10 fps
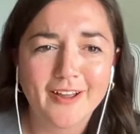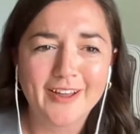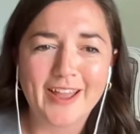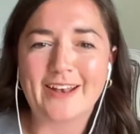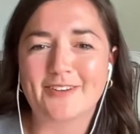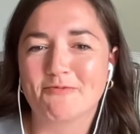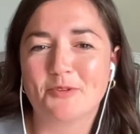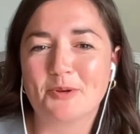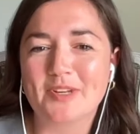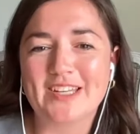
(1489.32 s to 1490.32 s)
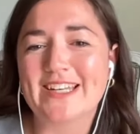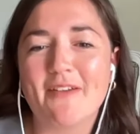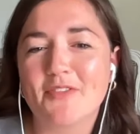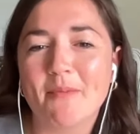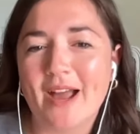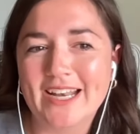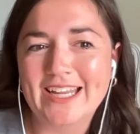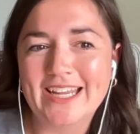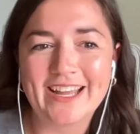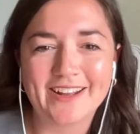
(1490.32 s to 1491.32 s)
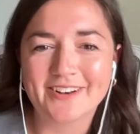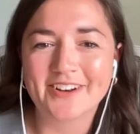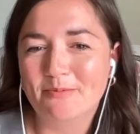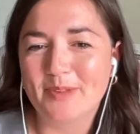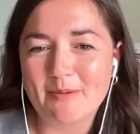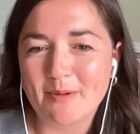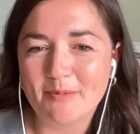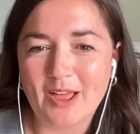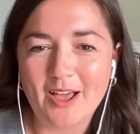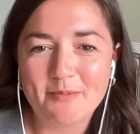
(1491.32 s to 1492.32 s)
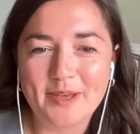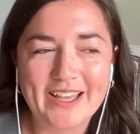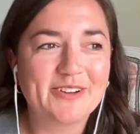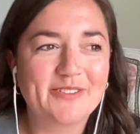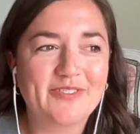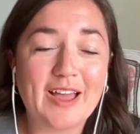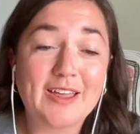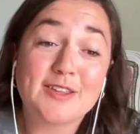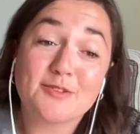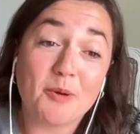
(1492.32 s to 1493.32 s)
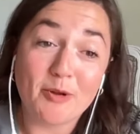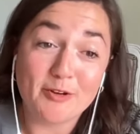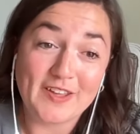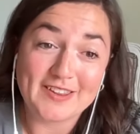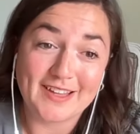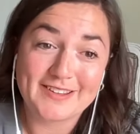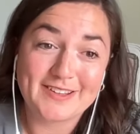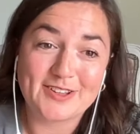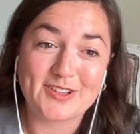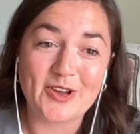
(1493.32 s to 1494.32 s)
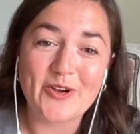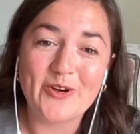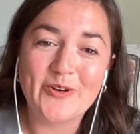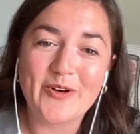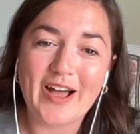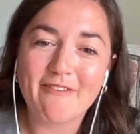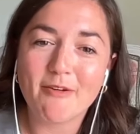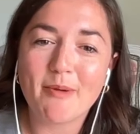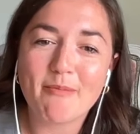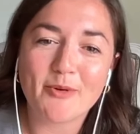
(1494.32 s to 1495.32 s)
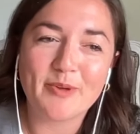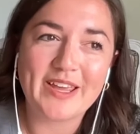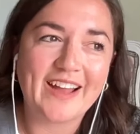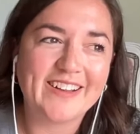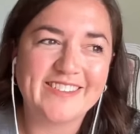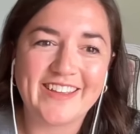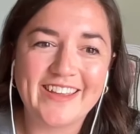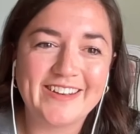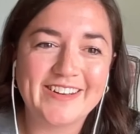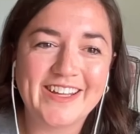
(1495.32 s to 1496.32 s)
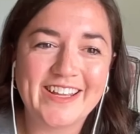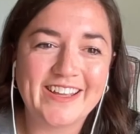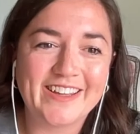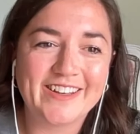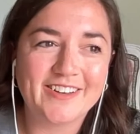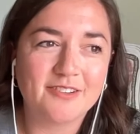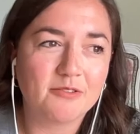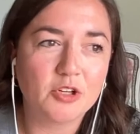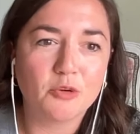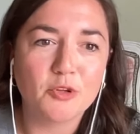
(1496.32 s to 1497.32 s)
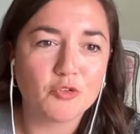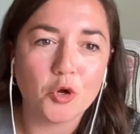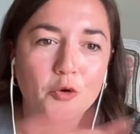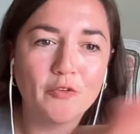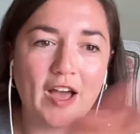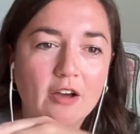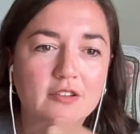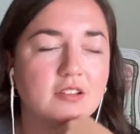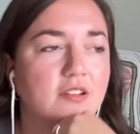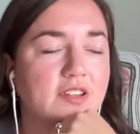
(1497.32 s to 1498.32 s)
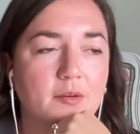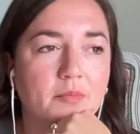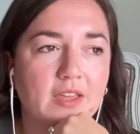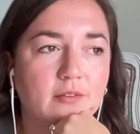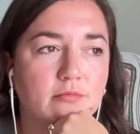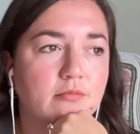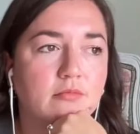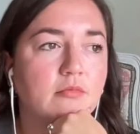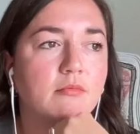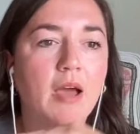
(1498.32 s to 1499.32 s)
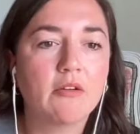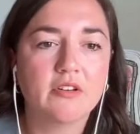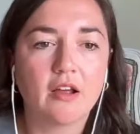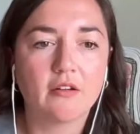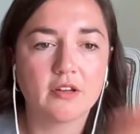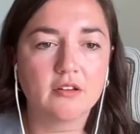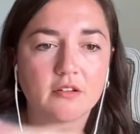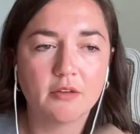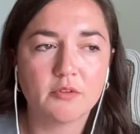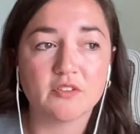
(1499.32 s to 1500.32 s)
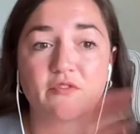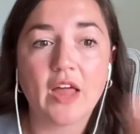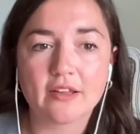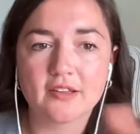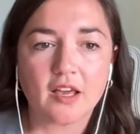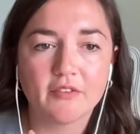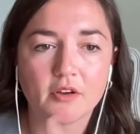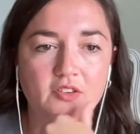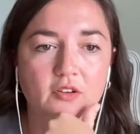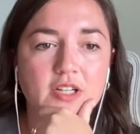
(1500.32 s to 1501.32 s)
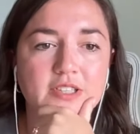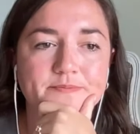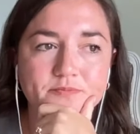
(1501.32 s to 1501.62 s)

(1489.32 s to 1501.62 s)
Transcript: And when we didn't have the money and blah, blah, blah. But that is what motivates us. So I remember we had a date we drove out to some like mountain town, and it was in Flagstaff, Arizona.